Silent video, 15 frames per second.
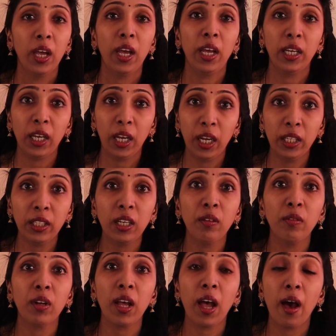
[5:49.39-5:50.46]
Again, the
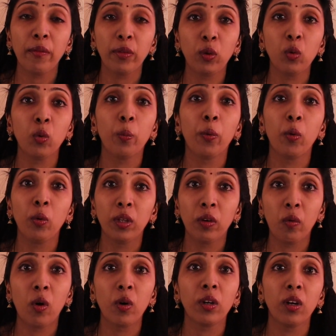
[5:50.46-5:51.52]
liver have to pull the
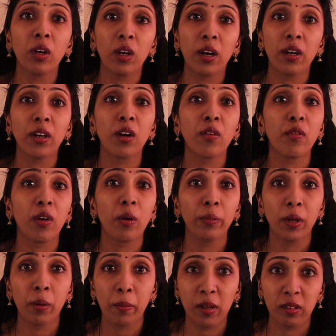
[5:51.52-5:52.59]
water content from
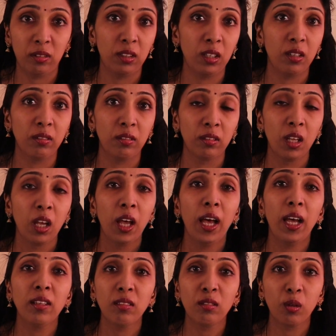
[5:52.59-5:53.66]
the muscles
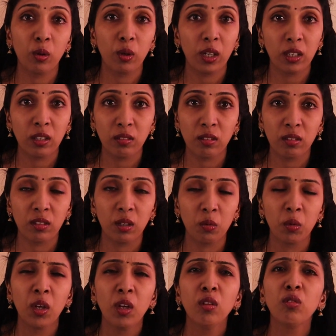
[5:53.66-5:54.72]
and the circulatory system.